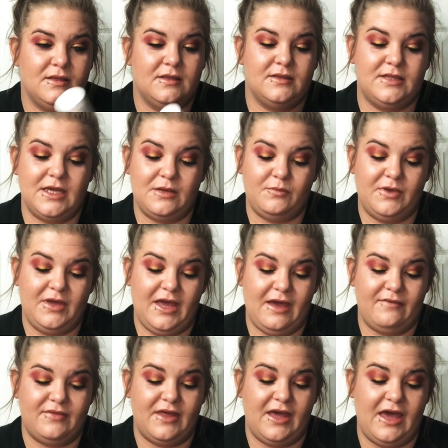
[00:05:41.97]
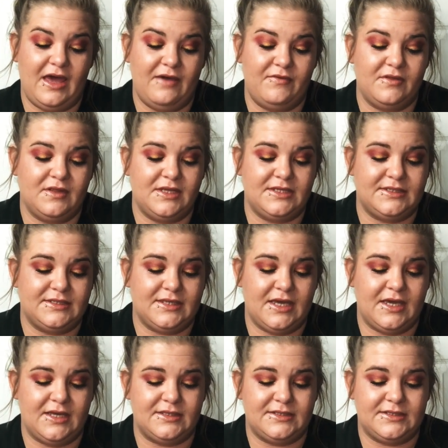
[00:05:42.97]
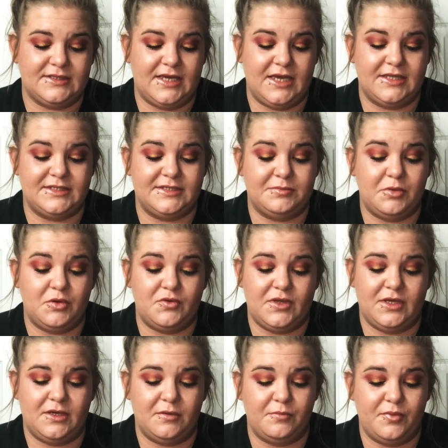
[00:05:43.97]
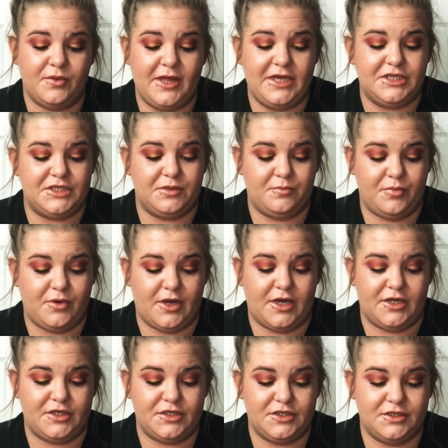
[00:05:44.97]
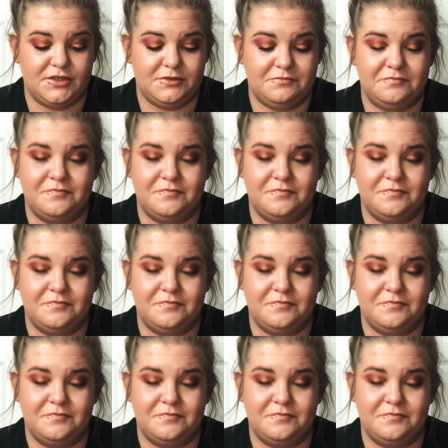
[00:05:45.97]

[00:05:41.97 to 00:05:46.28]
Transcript: Then we have the Heavenly Skin Skin Smoothing Complexion Brush.